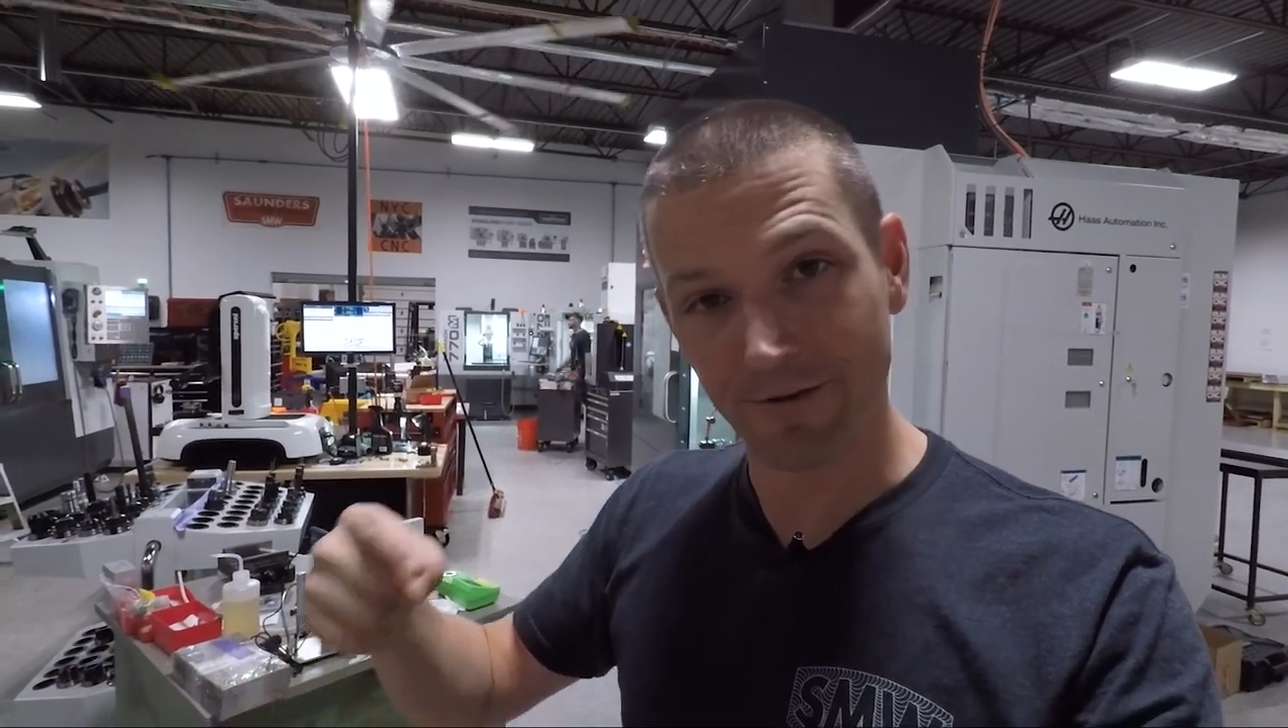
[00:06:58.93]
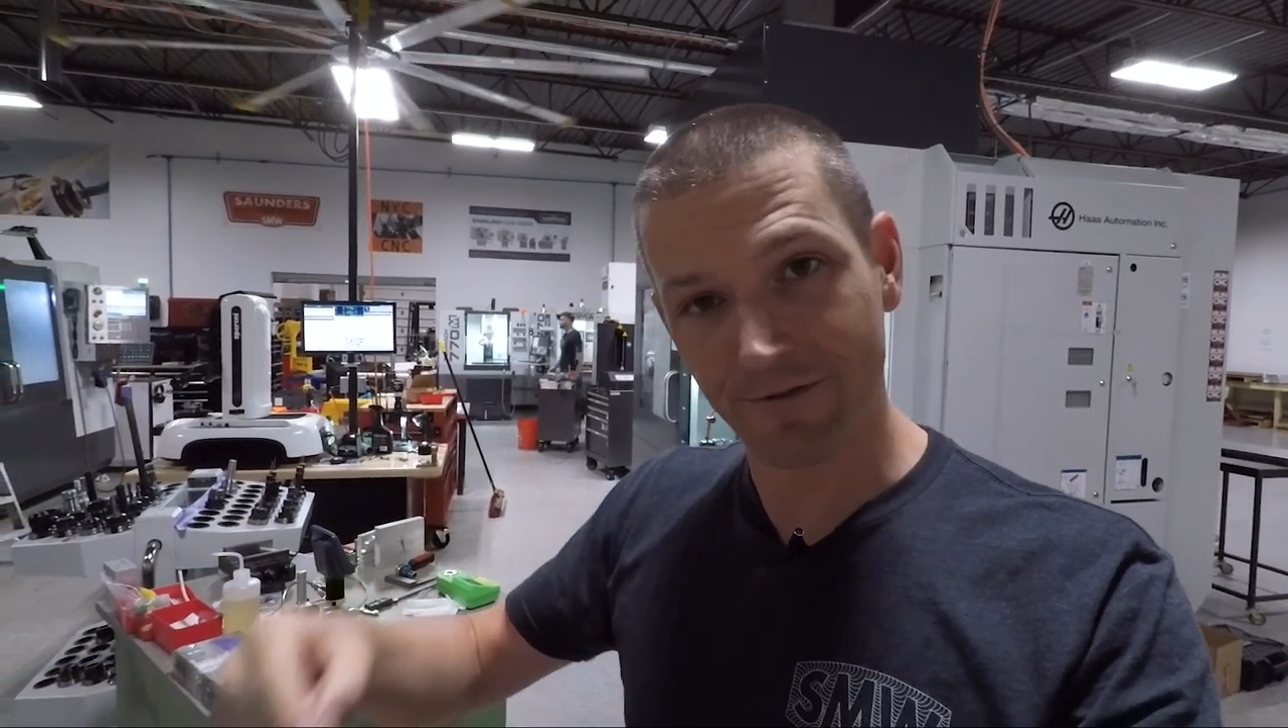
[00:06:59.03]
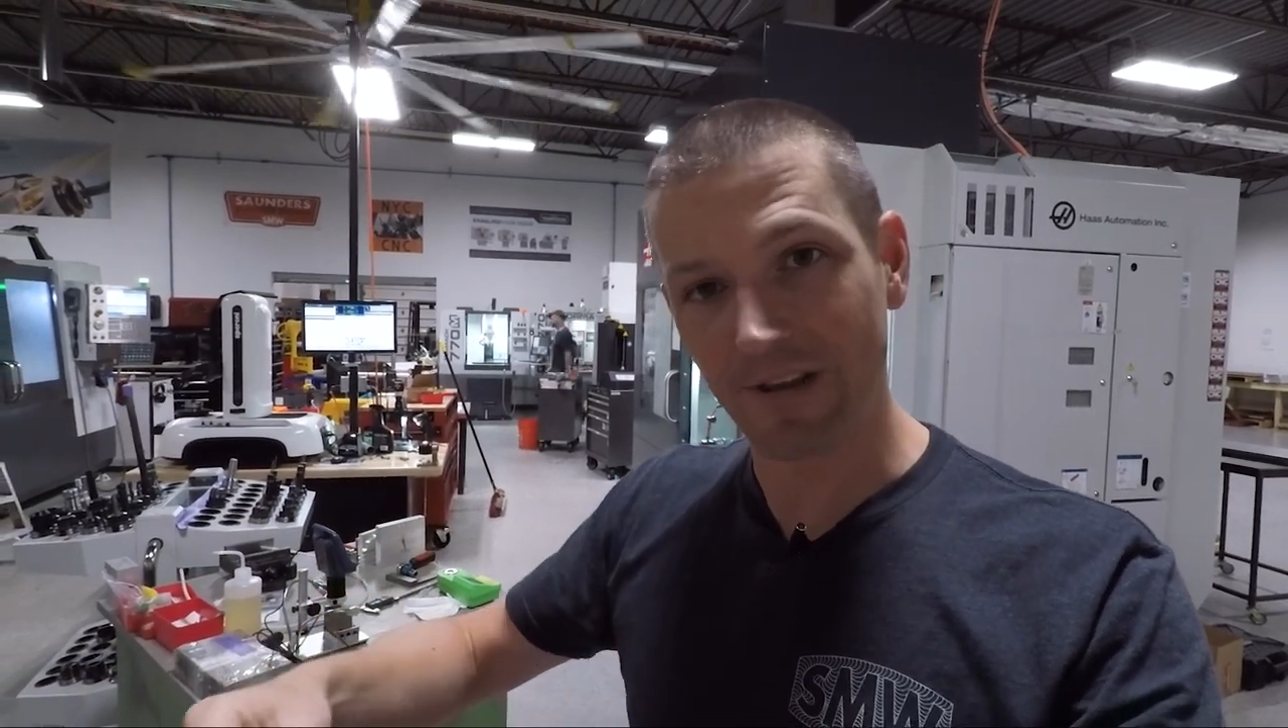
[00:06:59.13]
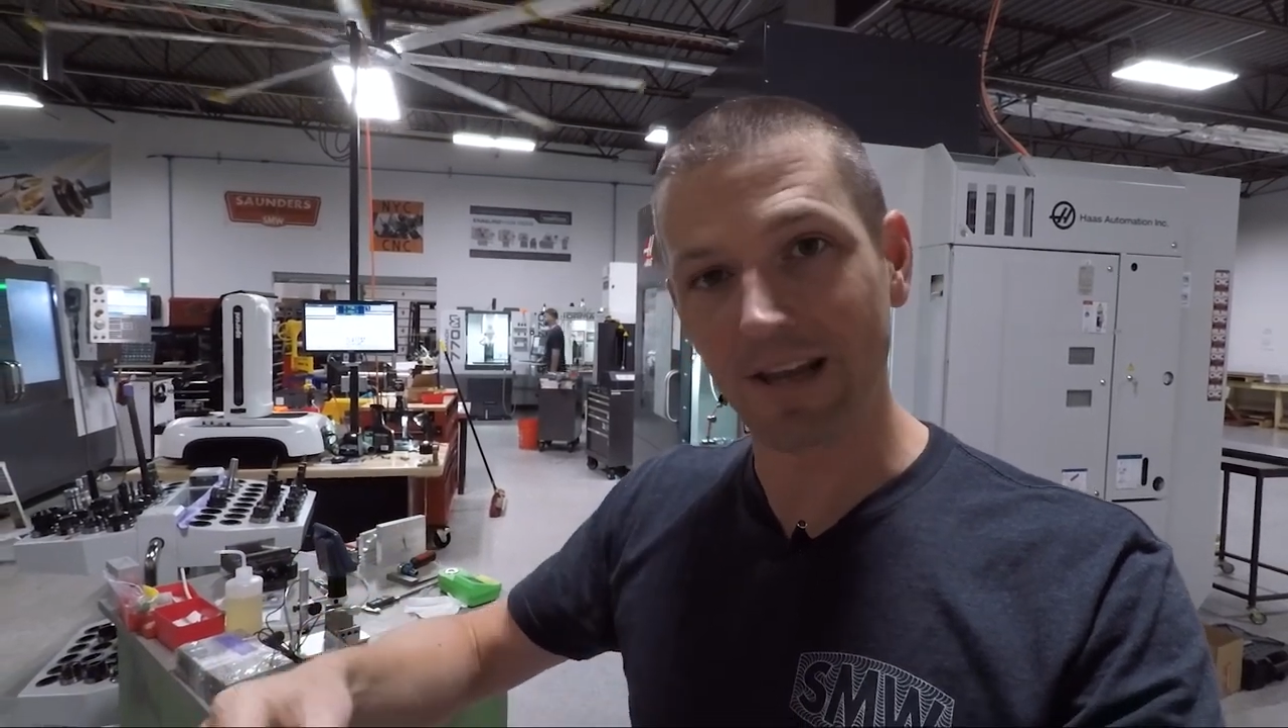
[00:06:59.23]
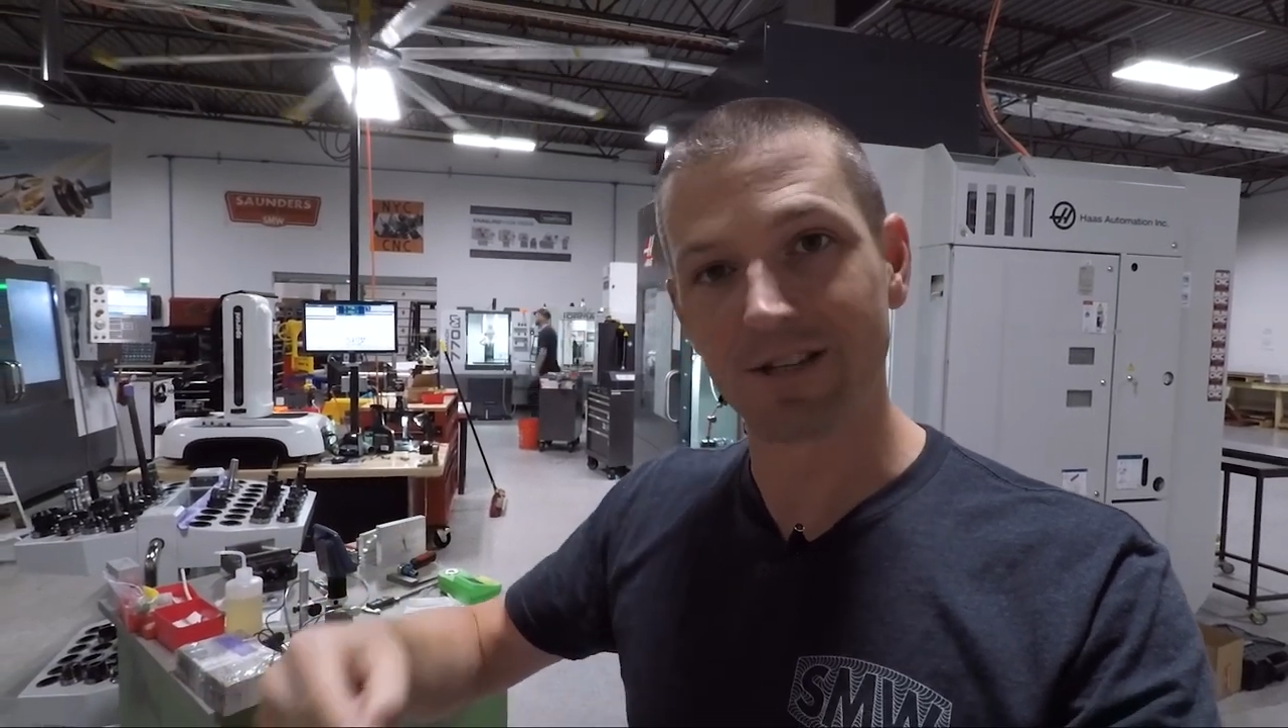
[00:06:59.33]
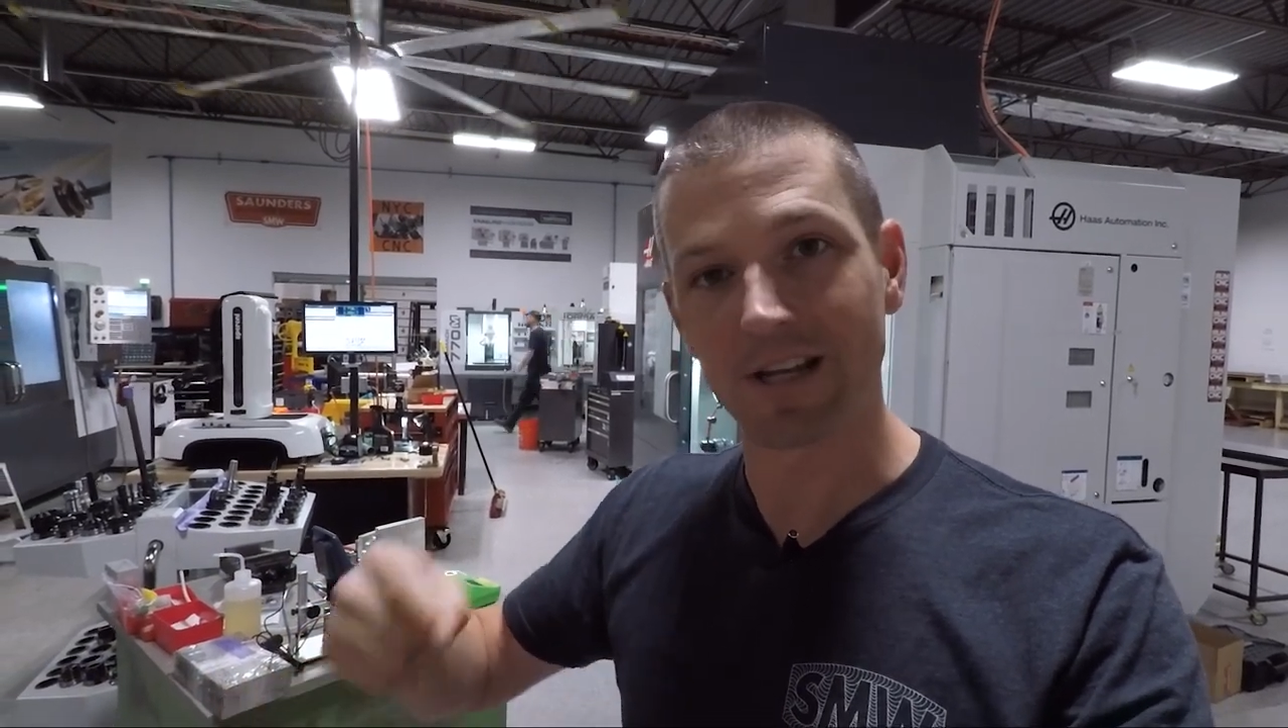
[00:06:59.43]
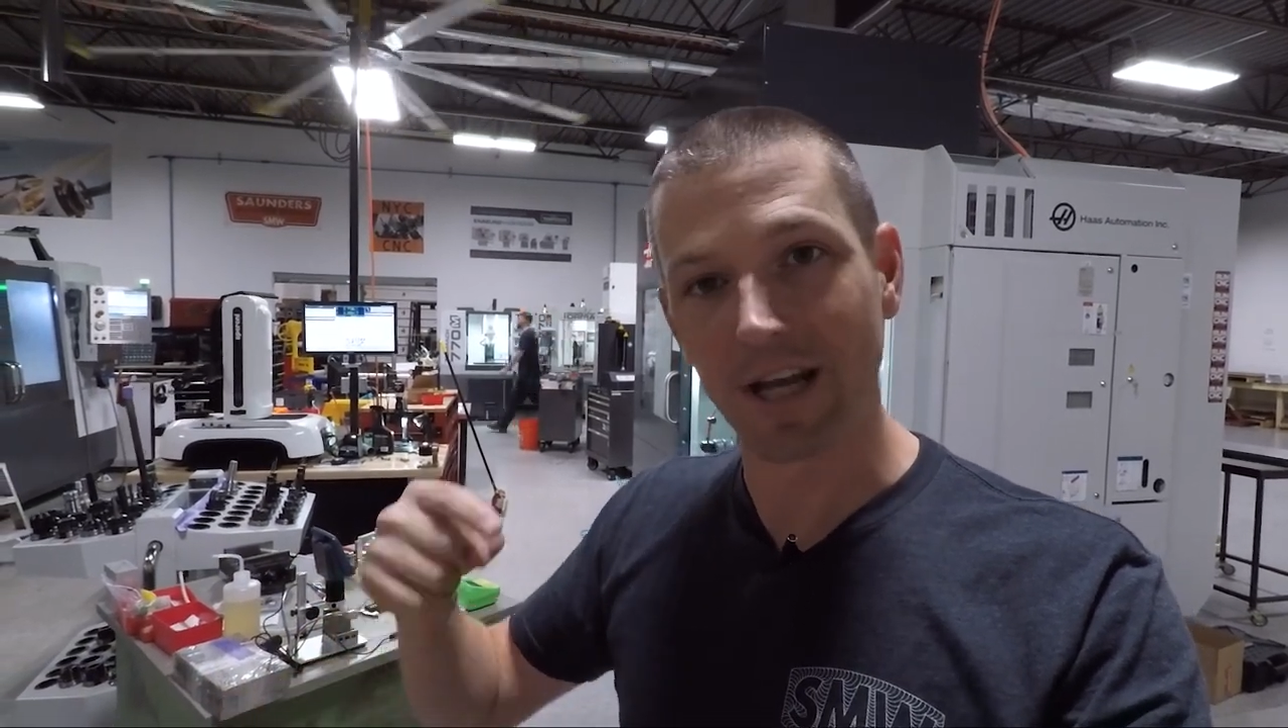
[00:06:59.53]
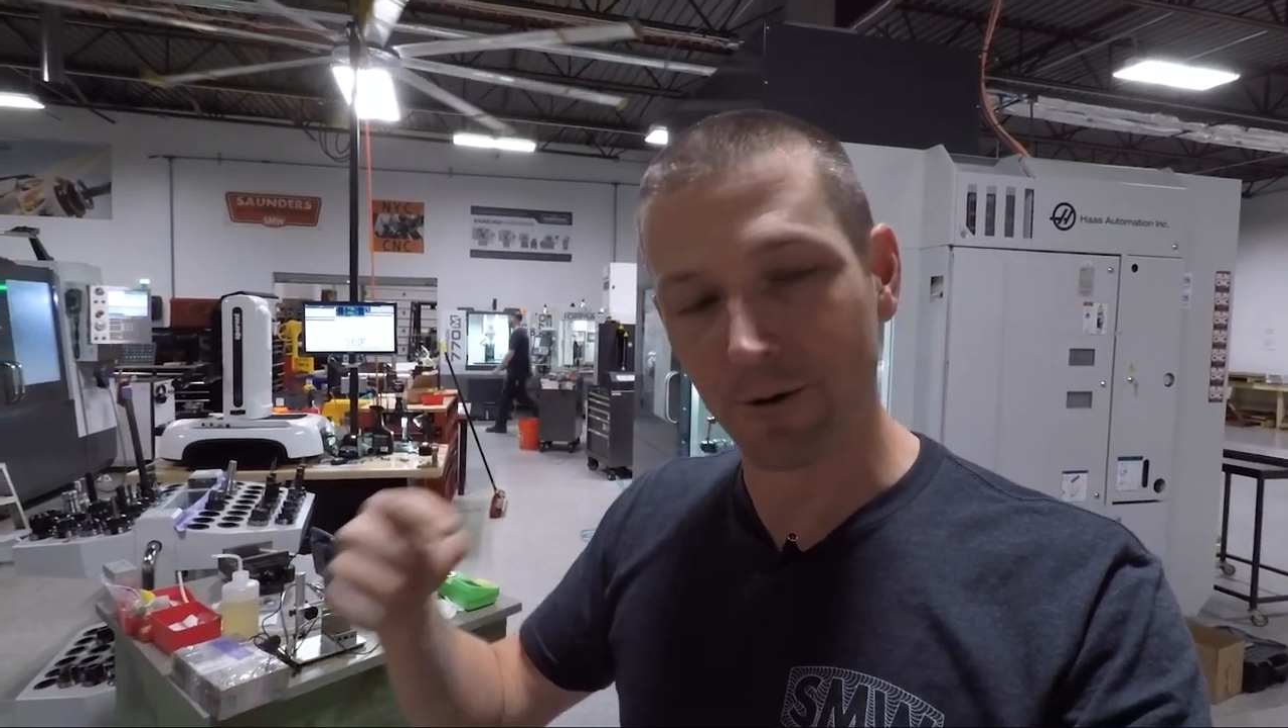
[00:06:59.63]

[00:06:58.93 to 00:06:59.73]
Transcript: feeds